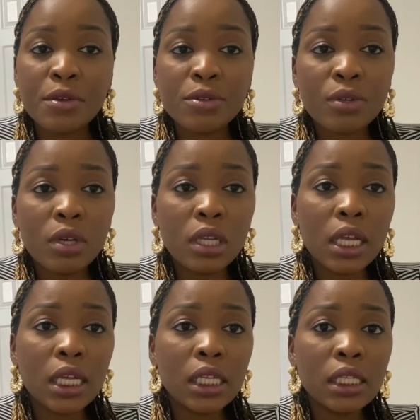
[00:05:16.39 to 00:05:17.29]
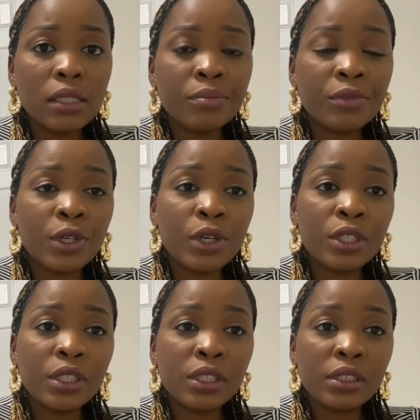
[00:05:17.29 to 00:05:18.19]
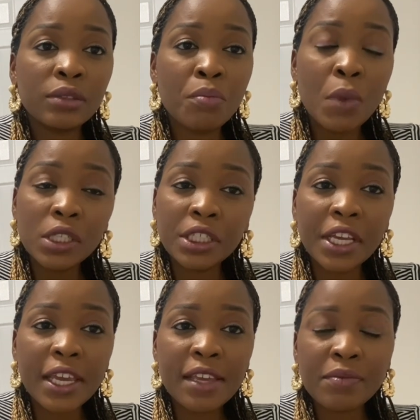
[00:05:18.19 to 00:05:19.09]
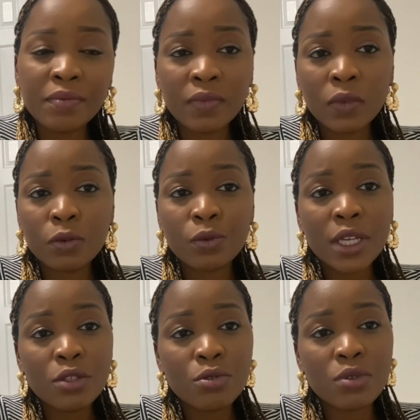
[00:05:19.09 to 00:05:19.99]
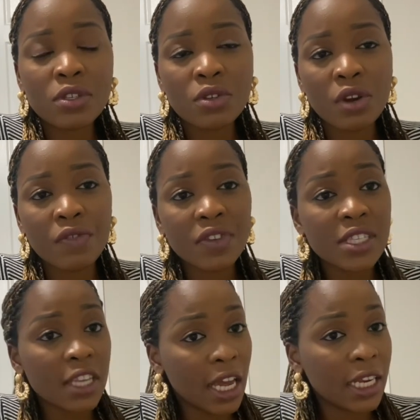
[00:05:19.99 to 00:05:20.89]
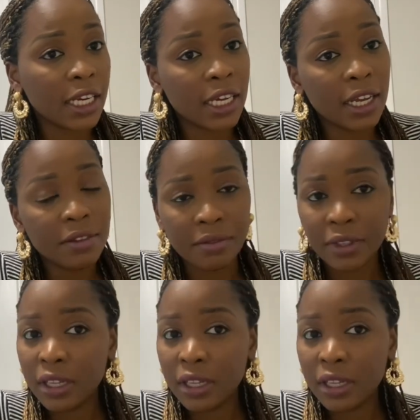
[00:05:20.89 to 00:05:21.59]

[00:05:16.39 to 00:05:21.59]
So um on Monday we went to Service Canada.